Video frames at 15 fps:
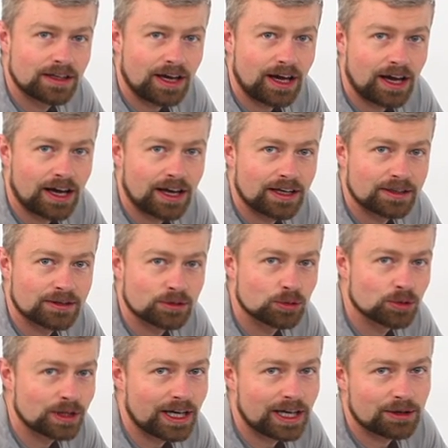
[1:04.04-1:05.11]
and all
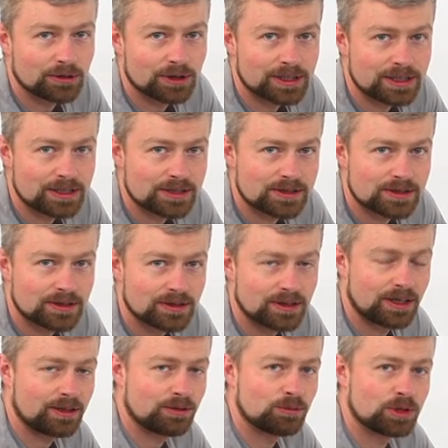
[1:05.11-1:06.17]
the air released,
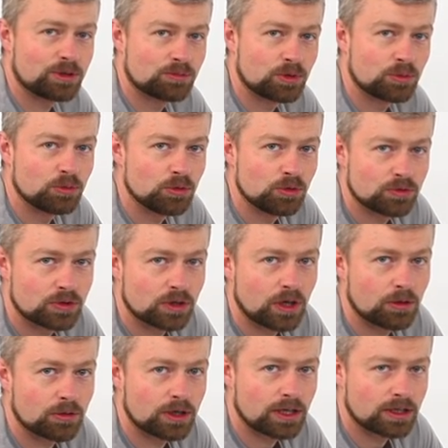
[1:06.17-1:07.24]
then we can remove the
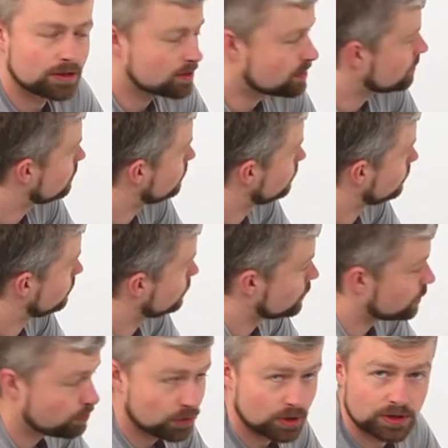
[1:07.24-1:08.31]
lower legs. It's
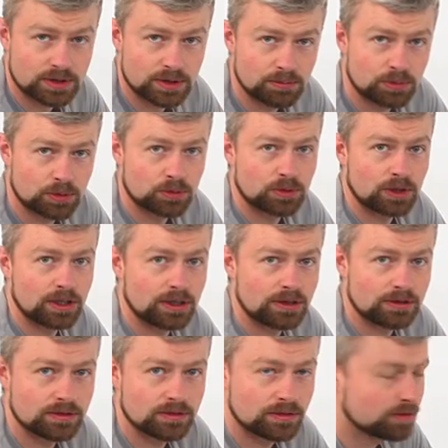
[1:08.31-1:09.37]
pretty simple really.
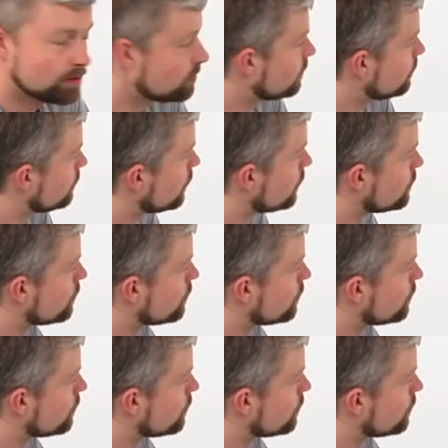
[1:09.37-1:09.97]
First